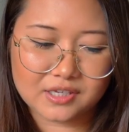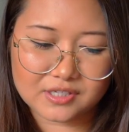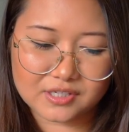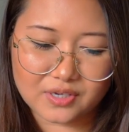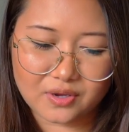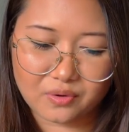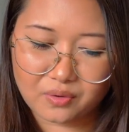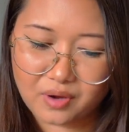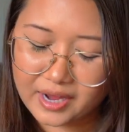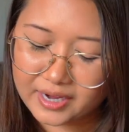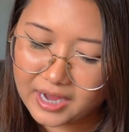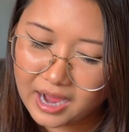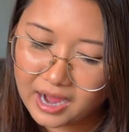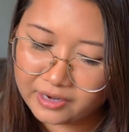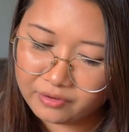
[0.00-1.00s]
So
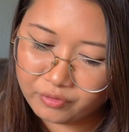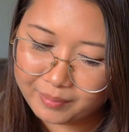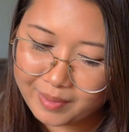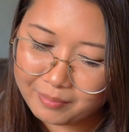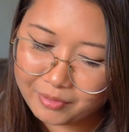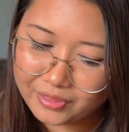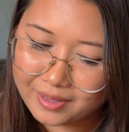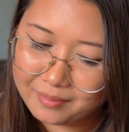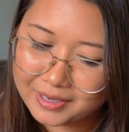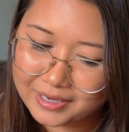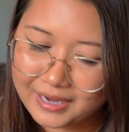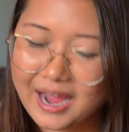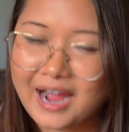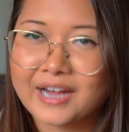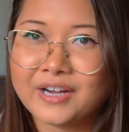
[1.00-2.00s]
I kind of remember them
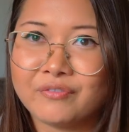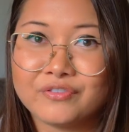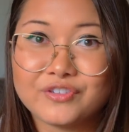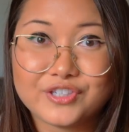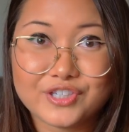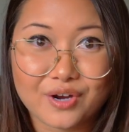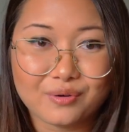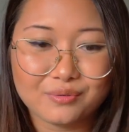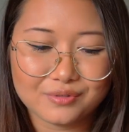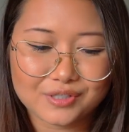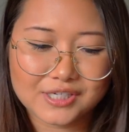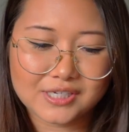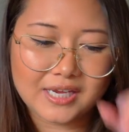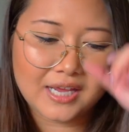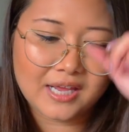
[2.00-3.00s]
and kind of
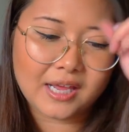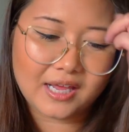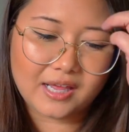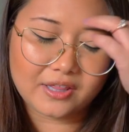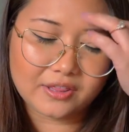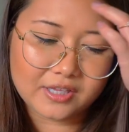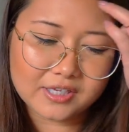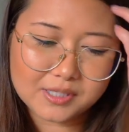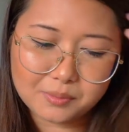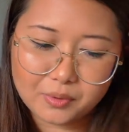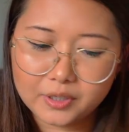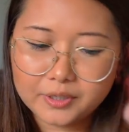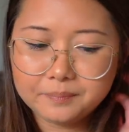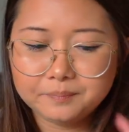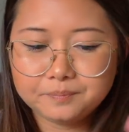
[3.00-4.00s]
don't. And this
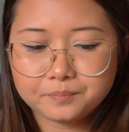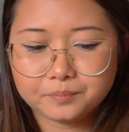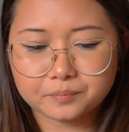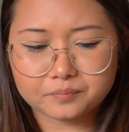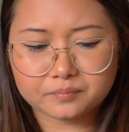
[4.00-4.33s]
one,